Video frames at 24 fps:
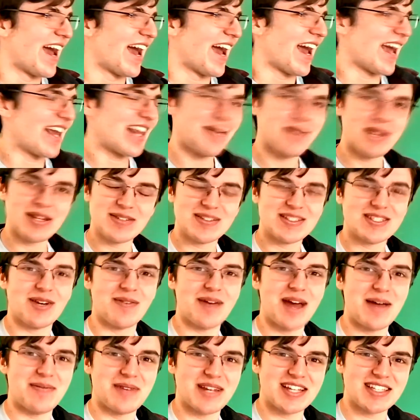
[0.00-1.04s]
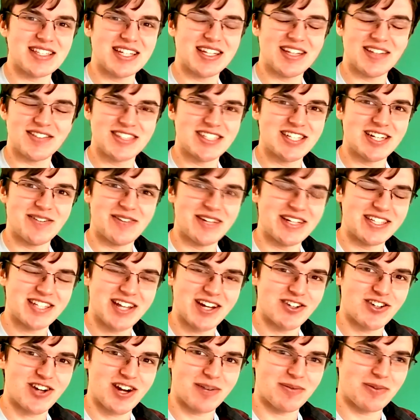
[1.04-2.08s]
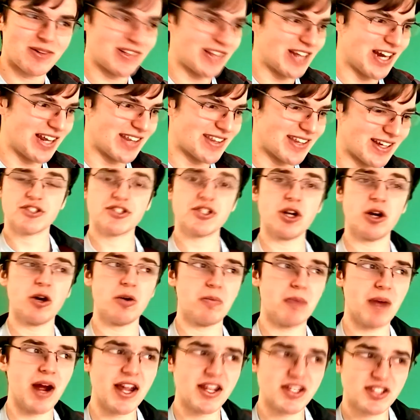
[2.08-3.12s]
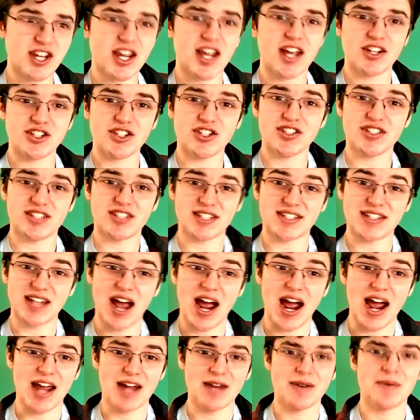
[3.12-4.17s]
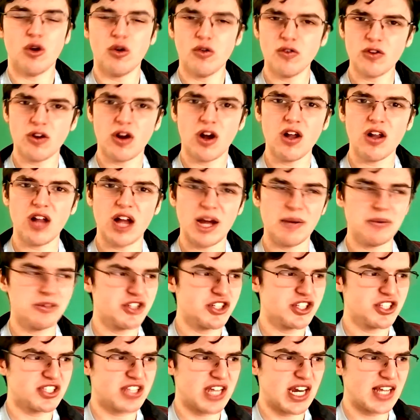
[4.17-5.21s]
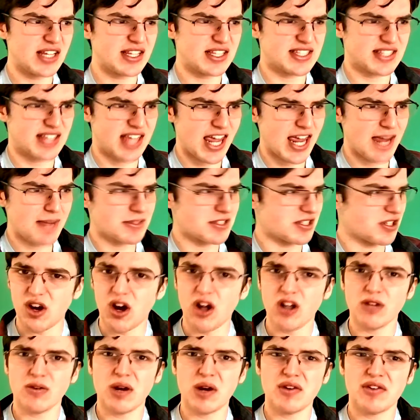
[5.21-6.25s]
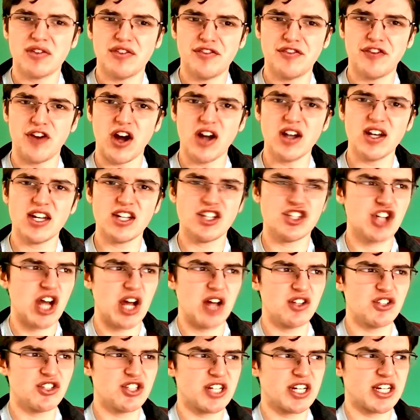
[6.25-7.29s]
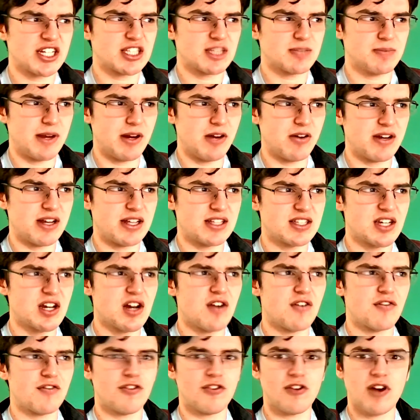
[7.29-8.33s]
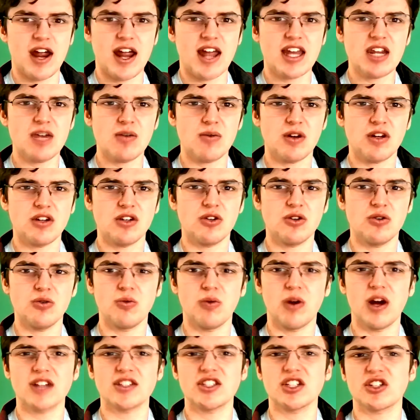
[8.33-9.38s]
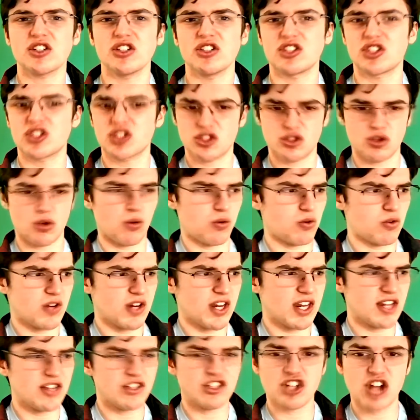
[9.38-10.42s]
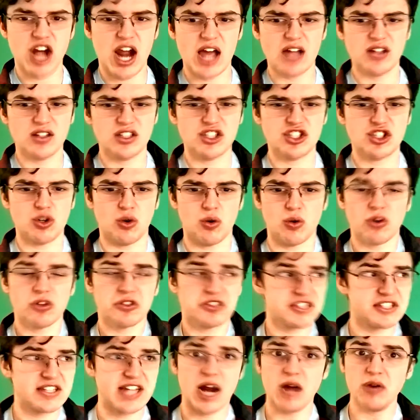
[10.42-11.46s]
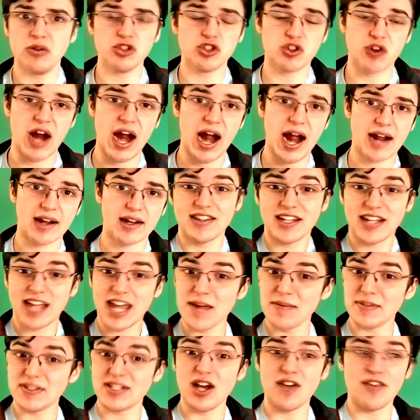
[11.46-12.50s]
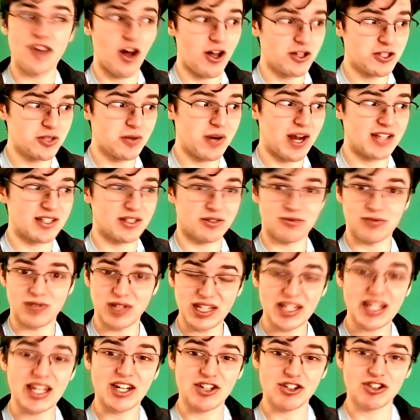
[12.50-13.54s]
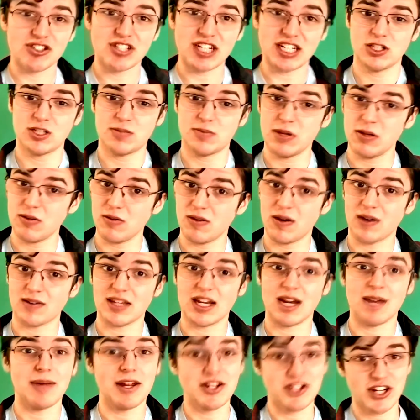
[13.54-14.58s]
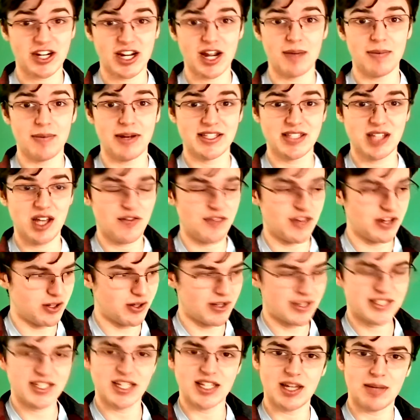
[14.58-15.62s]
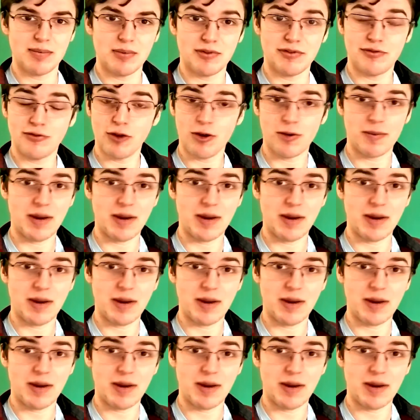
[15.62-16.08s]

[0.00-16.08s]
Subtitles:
And that makes me so mad, because I love the Xenoblade soundtrack more than anything. So, my tangents aside, overall, I would just say that this game is an all-around fun and challenging experience for anyone who wants a good story, challenge, or soundtrack. The game itself also has a really interesting speedrun route that I may check out myself. I know I said that before,